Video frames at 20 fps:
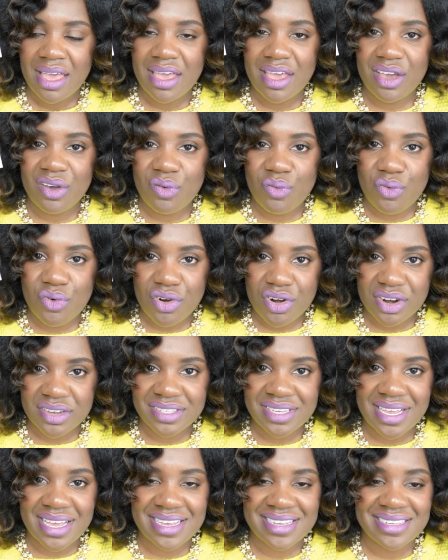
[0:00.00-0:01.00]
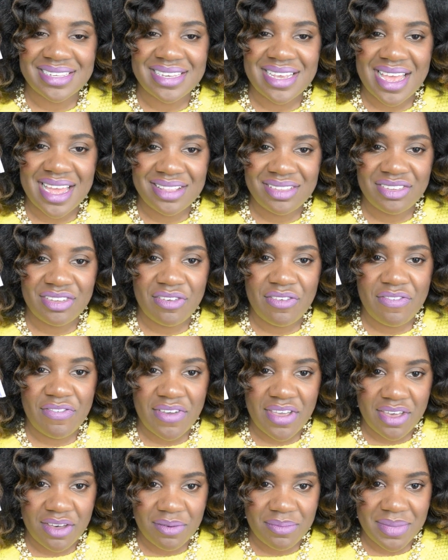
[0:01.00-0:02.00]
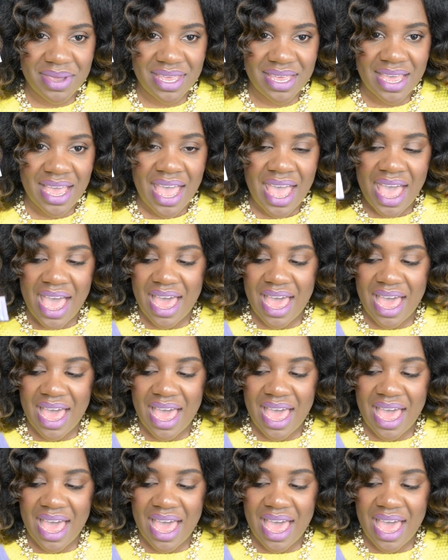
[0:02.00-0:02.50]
It works. It has yet to fail me.